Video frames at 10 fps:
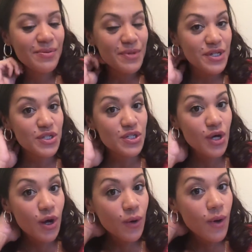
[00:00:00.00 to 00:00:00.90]

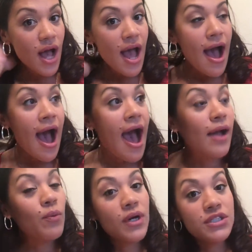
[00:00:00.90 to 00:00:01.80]
So I
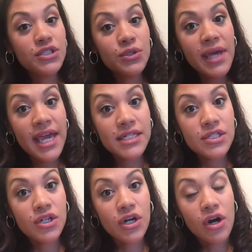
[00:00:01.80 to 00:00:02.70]
want to answer